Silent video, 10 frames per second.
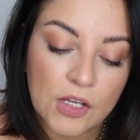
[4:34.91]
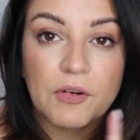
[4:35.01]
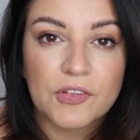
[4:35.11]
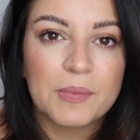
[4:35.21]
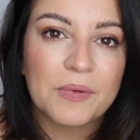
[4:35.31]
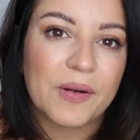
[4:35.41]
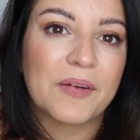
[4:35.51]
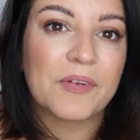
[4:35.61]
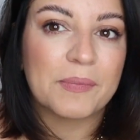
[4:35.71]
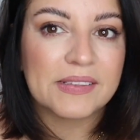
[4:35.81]
I've also been
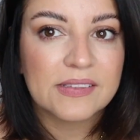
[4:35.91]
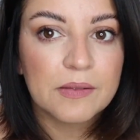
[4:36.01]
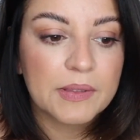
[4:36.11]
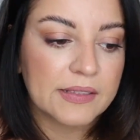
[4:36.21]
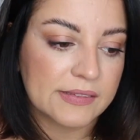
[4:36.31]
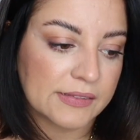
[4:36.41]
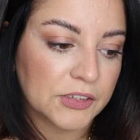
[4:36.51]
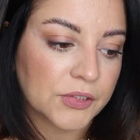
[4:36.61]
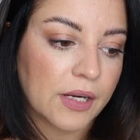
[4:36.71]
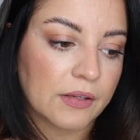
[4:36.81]
running with my son because he's
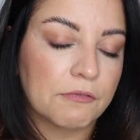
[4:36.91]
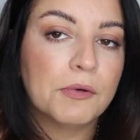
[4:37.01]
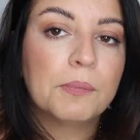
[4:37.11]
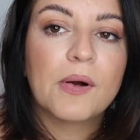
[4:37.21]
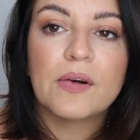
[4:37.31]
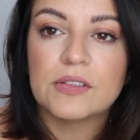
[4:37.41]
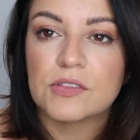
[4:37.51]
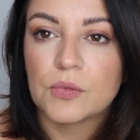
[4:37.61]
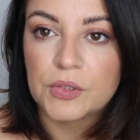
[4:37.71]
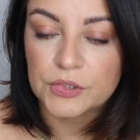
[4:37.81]
in track and football, and
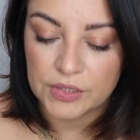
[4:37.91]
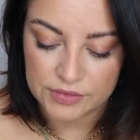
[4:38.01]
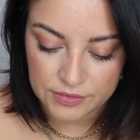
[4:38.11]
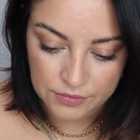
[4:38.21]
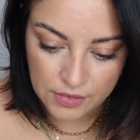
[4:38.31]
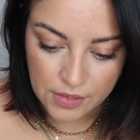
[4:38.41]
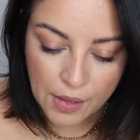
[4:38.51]
so we're trying to